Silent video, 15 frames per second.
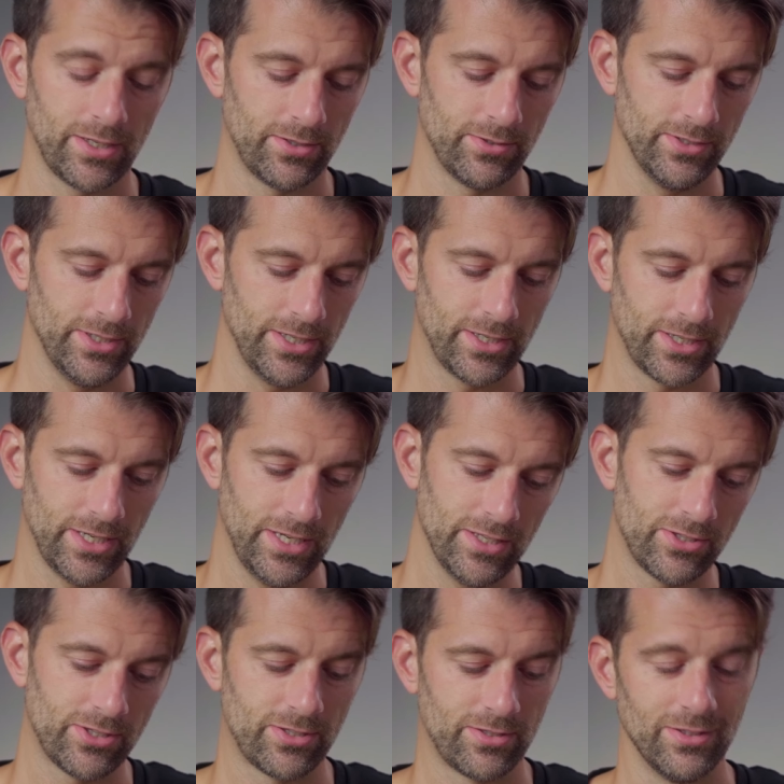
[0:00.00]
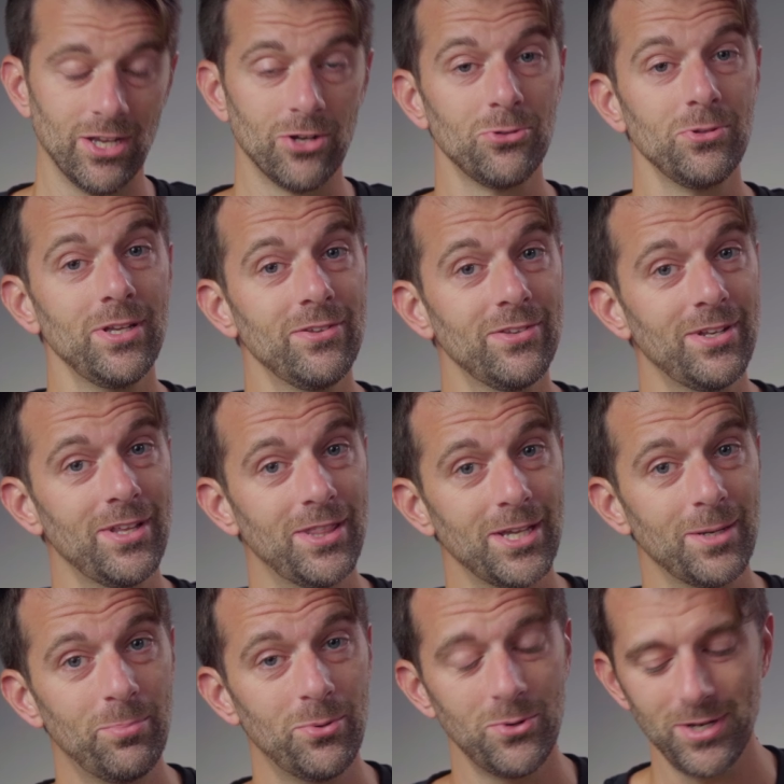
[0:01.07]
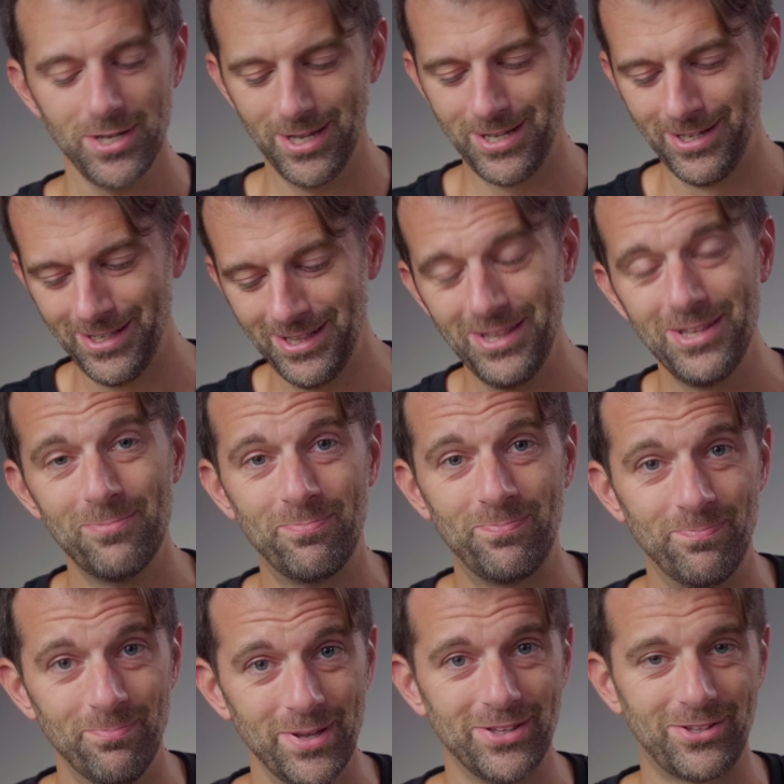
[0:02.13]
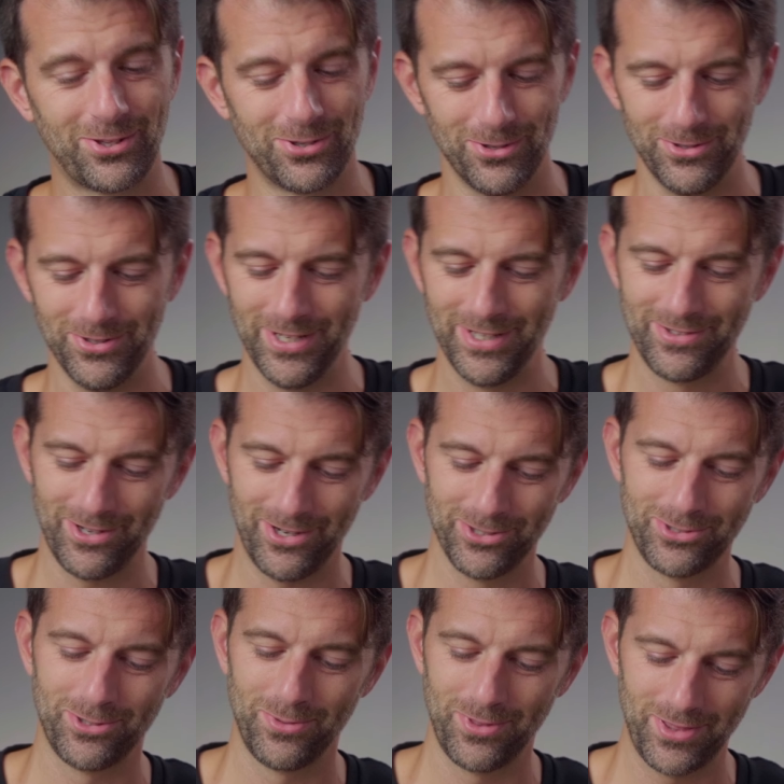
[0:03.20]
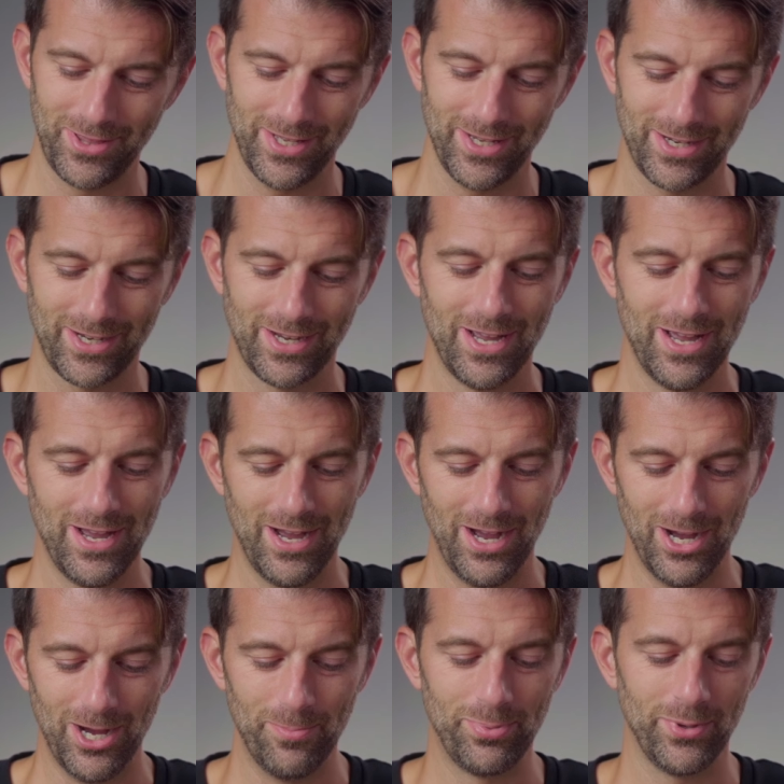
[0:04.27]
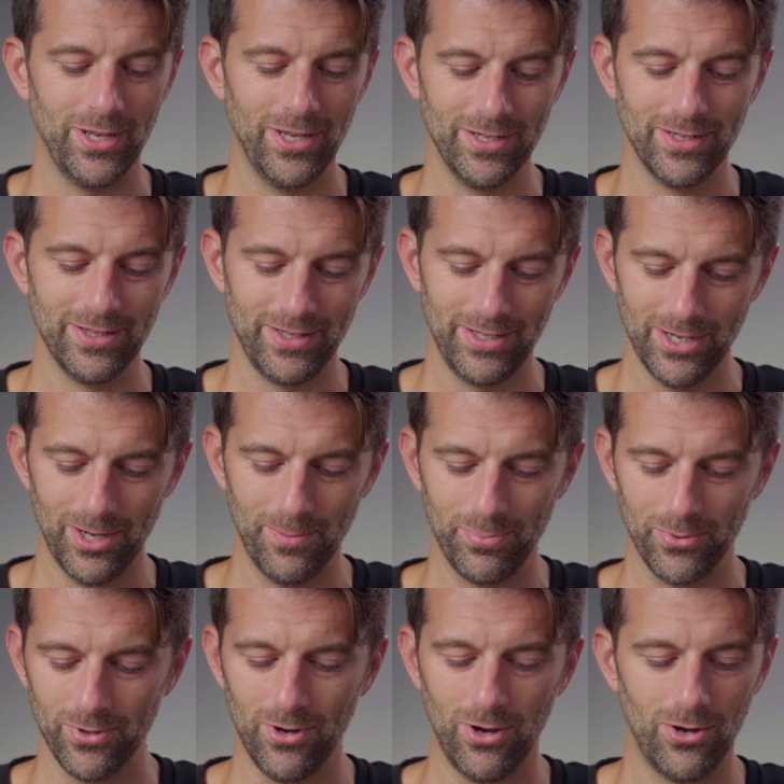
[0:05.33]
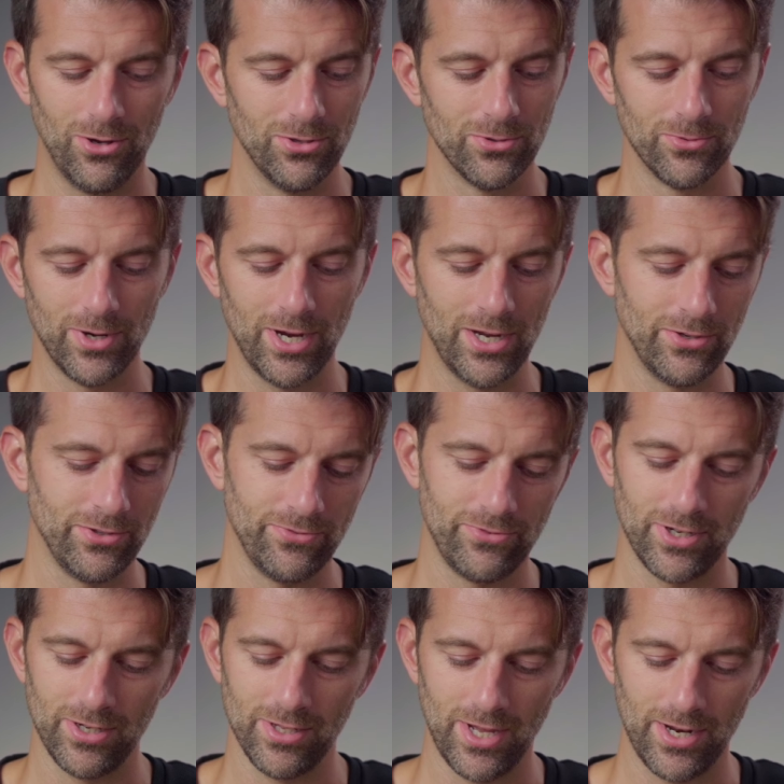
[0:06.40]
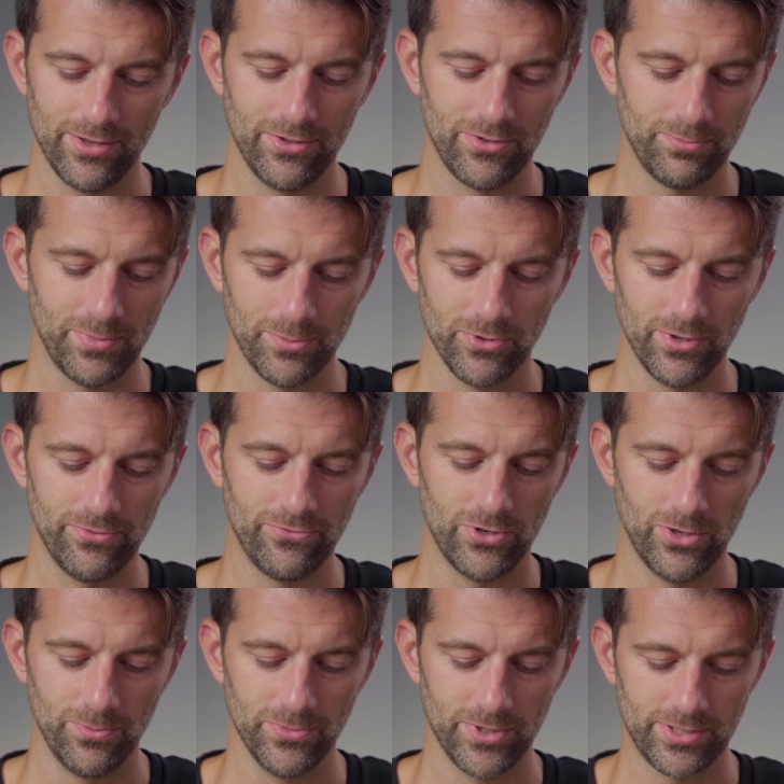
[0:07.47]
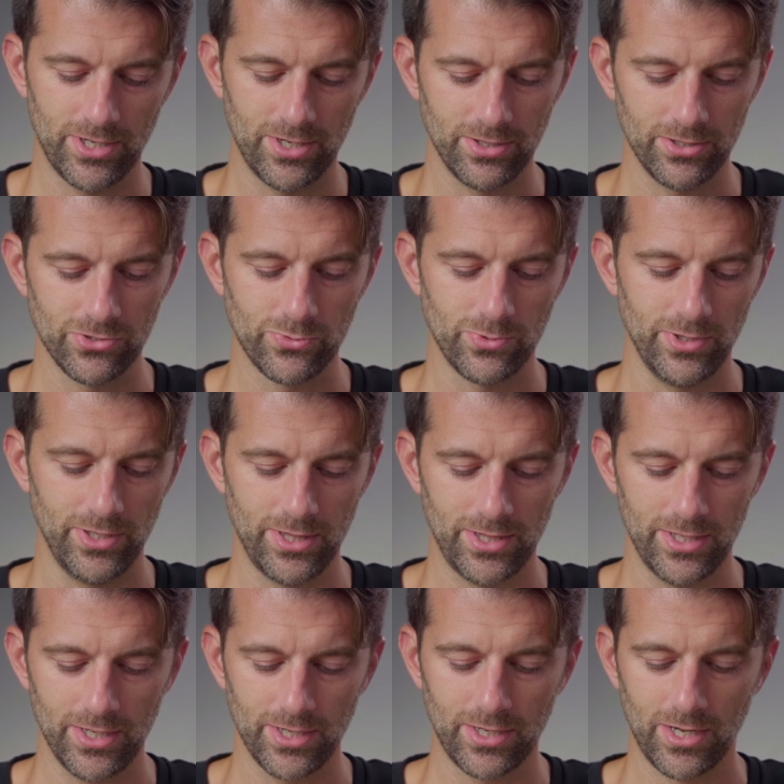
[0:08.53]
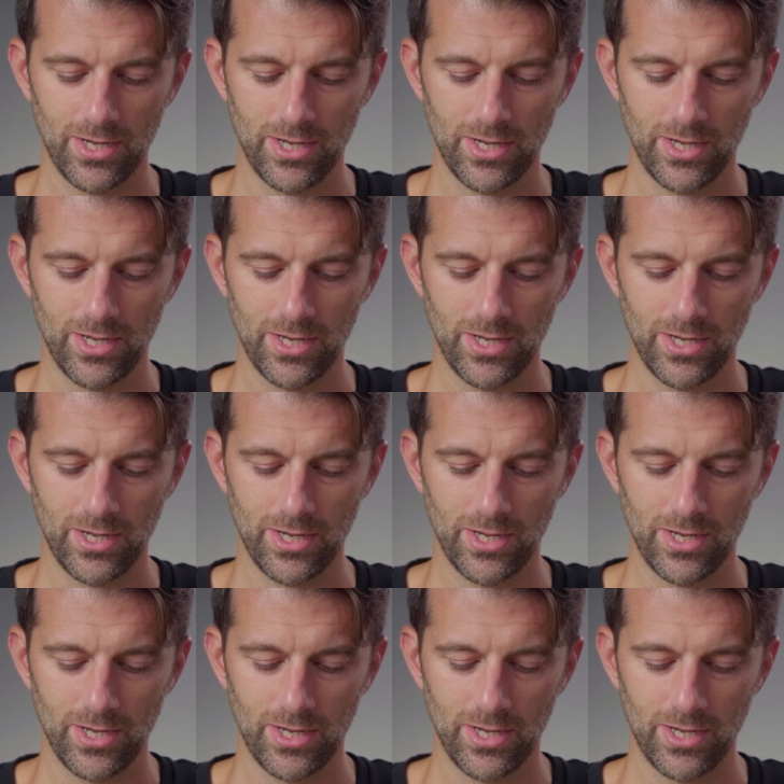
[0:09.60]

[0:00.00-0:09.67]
Like, it's not only is it a thick boy in the midsole, it's also thick up in the upper. All around, you've got a lot of this memory foam. The tongue is really thick.